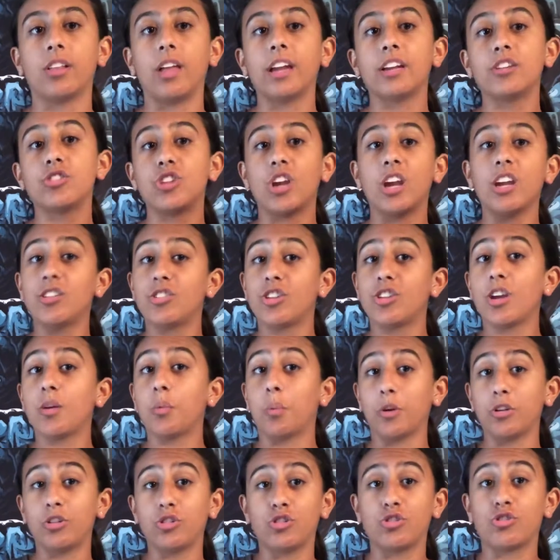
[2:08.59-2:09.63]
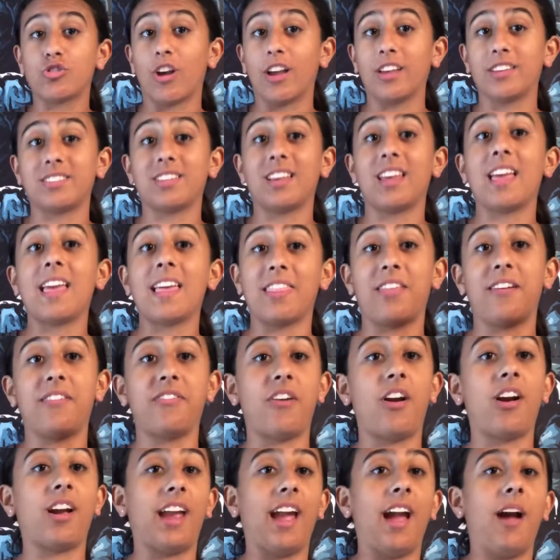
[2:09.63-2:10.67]
JJ was stressing the
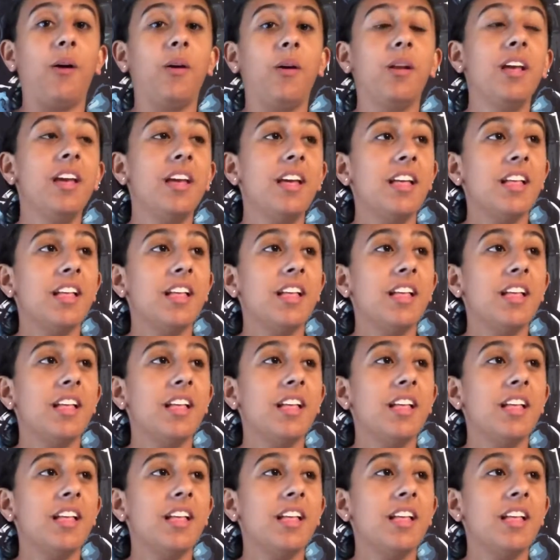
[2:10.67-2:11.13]
fuck out.